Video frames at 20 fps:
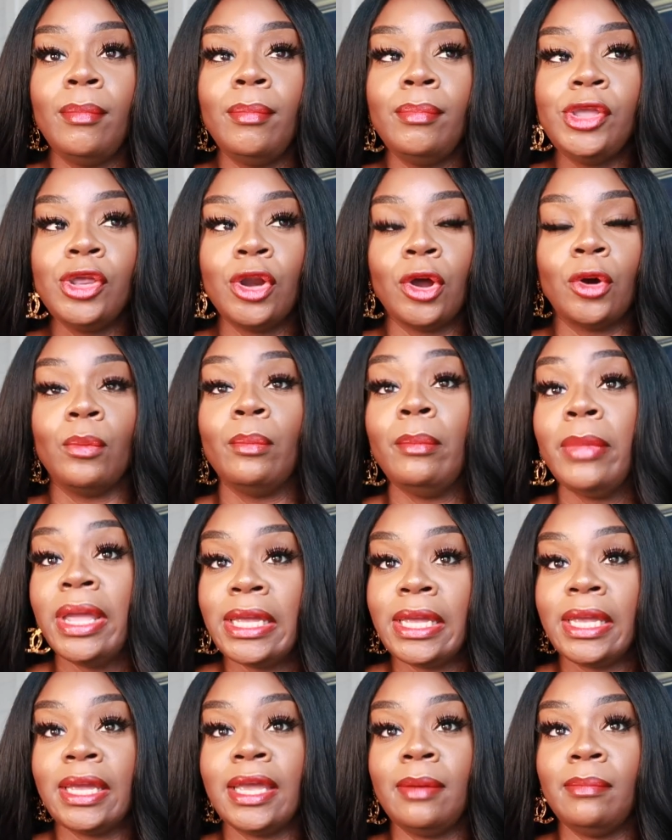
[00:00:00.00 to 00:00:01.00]
you know
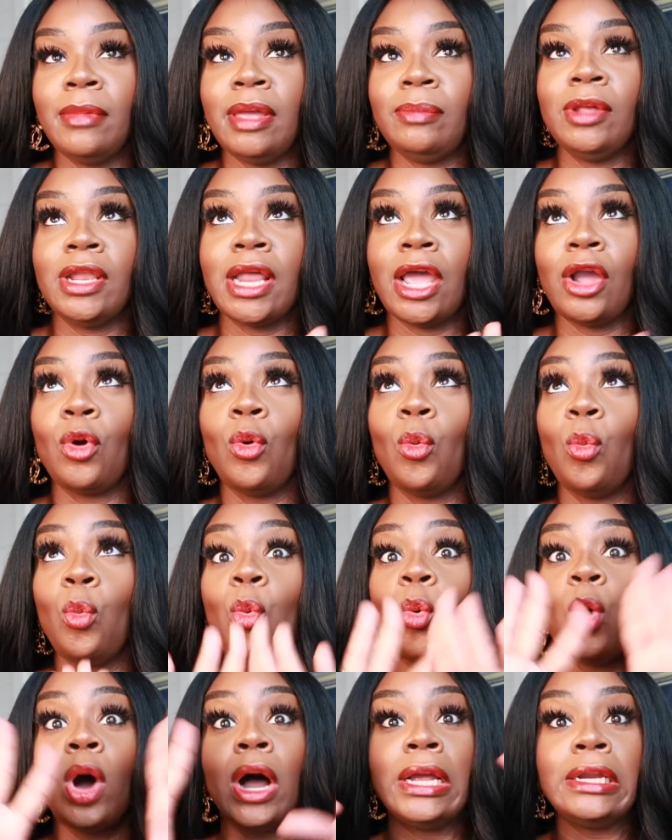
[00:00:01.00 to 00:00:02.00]
making it maybe like
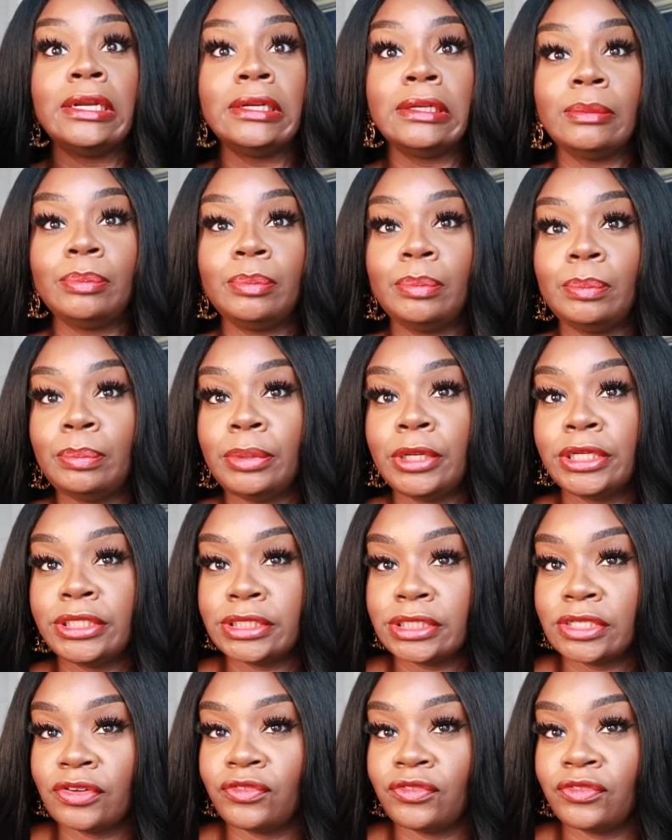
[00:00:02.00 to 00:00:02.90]
one piece